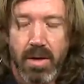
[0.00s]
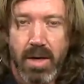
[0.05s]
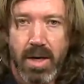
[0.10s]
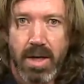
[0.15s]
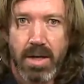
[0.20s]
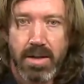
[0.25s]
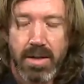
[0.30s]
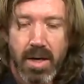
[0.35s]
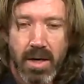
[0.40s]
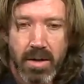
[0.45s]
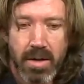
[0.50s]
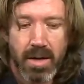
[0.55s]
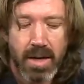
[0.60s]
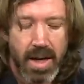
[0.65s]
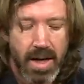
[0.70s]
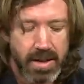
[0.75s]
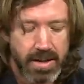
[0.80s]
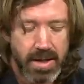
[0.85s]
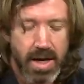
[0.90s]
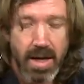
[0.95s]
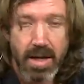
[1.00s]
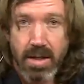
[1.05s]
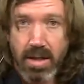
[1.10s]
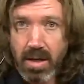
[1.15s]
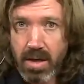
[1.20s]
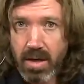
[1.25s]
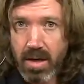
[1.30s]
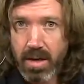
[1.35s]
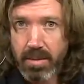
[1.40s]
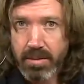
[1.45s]
until the next
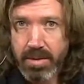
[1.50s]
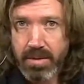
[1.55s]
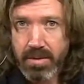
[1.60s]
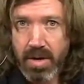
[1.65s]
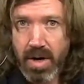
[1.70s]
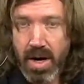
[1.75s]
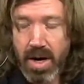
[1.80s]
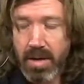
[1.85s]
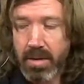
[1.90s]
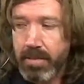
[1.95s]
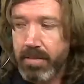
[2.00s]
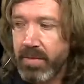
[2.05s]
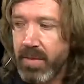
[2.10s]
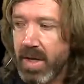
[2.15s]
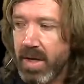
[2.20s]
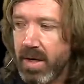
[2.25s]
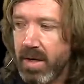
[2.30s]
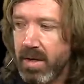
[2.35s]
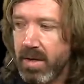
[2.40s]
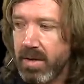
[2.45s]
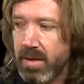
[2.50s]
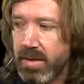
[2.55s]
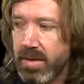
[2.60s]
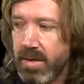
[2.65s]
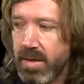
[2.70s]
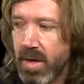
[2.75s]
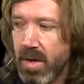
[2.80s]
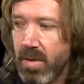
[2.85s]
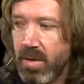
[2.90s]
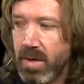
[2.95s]
idea comes around.
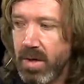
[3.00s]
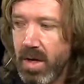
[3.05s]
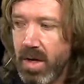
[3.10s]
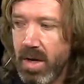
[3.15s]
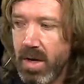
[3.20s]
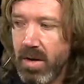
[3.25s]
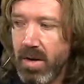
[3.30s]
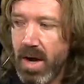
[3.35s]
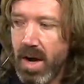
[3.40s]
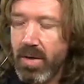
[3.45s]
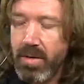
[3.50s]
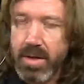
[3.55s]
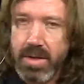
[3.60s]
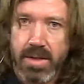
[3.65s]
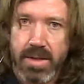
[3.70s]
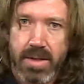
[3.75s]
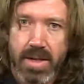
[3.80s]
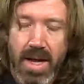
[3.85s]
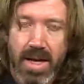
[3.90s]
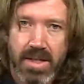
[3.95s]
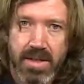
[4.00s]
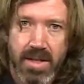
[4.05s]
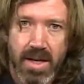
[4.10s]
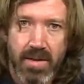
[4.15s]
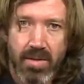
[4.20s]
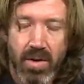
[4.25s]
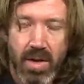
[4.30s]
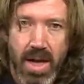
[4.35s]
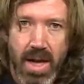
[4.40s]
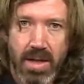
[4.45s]
So you hear how this is like
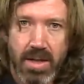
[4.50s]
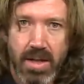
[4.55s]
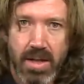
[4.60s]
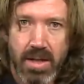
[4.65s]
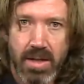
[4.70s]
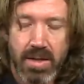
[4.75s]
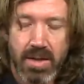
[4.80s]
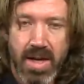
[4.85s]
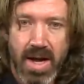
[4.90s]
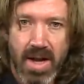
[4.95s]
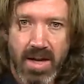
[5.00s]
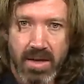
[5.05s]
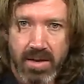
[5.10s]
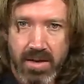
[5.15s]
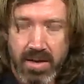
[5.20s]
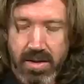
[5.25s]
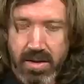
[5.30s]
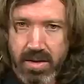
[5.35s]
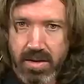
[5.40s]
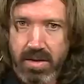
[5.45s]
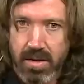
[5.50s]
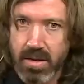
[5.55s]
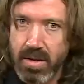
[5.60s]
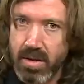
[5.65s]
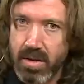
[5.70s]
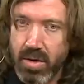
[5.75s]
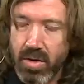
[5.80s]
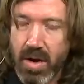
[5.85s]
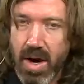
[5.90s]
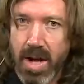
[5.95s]
several ideas kind of
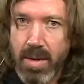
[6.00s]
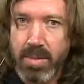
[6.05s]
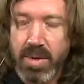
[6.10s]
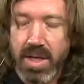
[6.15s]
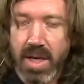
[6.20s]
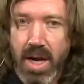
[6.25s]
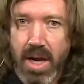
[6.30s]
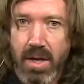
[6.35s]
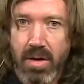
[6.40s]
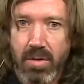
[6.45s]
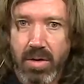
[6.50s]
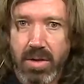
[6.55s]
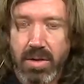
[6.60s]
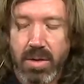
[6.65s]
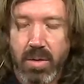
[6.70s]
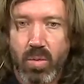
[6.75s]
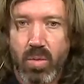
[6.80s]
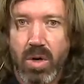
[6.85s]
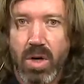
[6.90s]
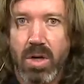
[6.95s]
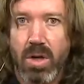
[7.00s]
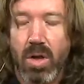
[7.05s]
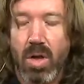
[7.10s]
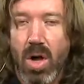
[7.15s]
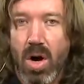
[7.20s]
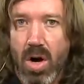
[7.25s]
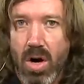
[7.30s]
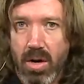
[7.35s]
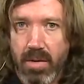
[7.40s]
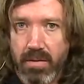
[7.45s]
crammed together into one
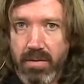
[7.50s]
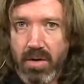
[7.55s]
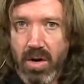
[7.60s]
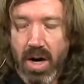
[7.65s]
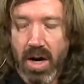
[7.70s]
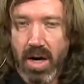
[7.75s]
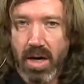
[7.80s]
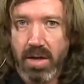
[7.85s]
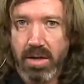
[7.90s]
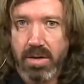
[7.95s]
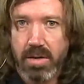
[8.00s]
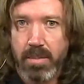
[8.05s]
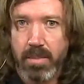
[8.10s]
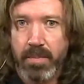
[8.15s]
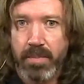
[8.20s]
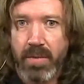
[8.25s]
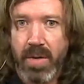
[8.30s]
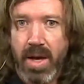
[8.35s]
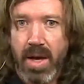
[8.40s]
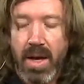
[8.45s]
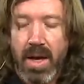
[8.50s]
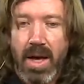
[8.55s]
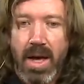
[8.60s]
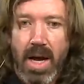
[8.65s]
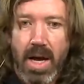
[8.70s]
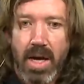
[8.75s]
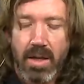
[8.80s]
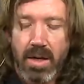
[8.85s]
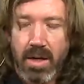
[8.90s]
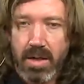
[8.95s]
long phrase.
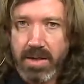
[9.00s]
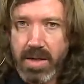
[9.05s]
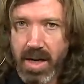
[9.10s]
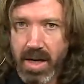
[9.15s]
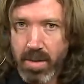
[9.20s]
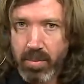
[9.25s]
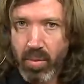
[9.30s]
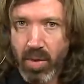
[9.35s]
And then I'll take a